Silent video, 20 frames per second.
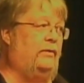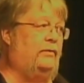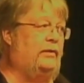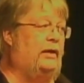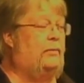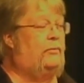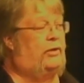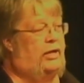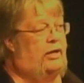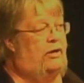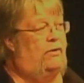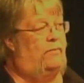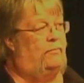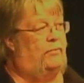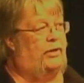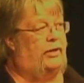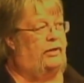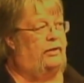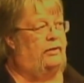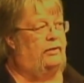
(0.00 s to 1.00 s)
They would help
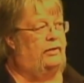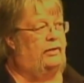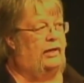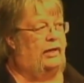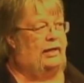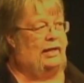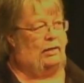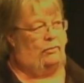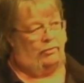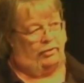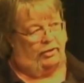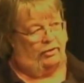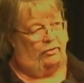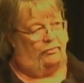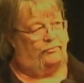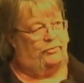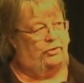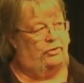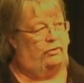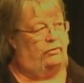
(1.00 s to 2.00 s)
me and I would
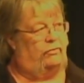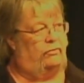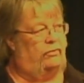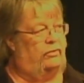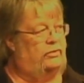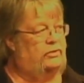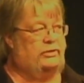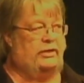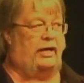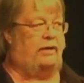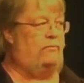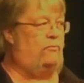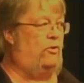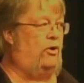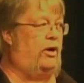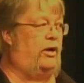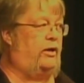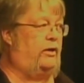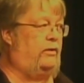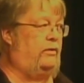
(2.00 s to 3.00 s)
help you same
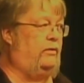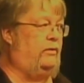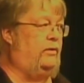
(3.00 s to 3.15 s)
way.